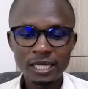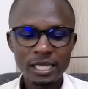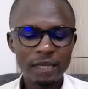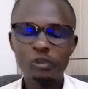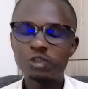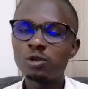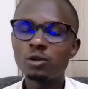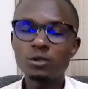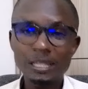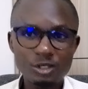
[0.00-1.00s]
If you
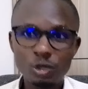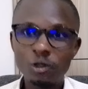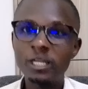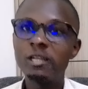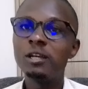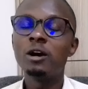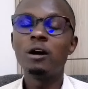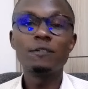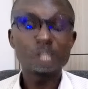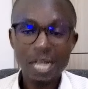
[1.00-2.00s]
saw the story
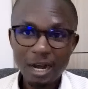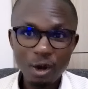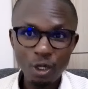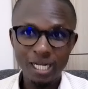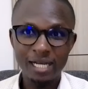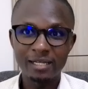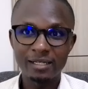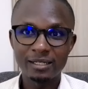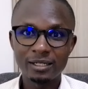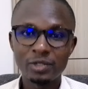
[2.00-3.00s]
of Shakahola,
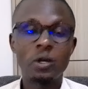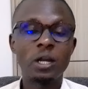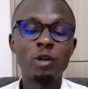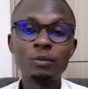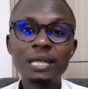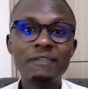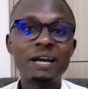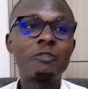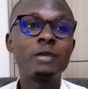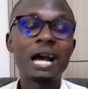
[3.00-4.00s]
you cannot believe,
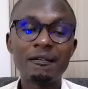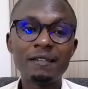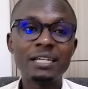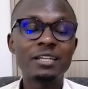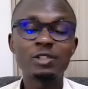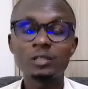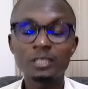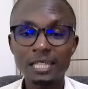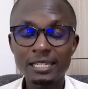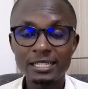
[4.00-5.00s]
and we are having National
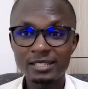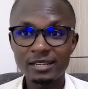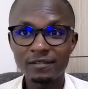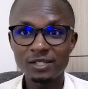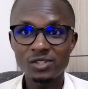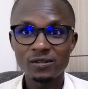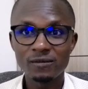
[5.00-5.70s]
Intelligence Service.